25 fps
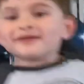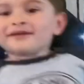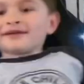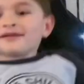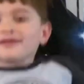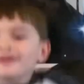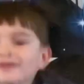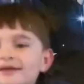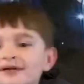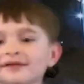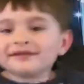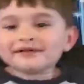
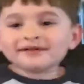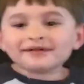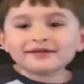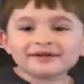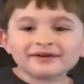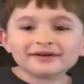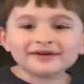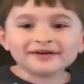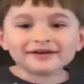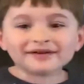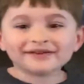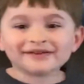
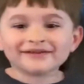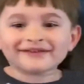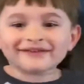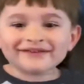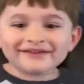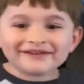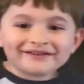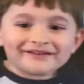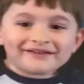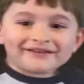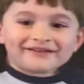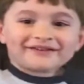
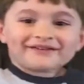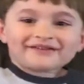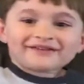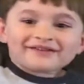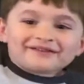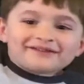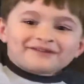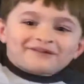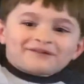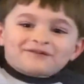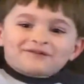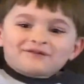
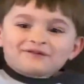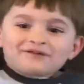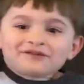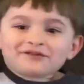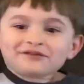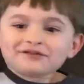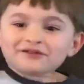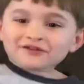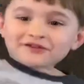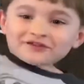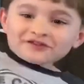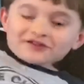
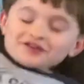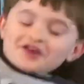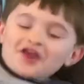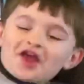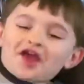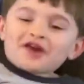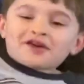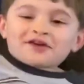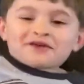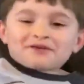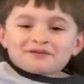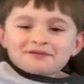
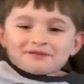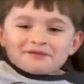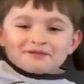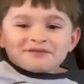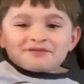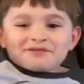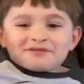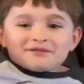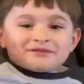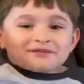The person shown says nothing.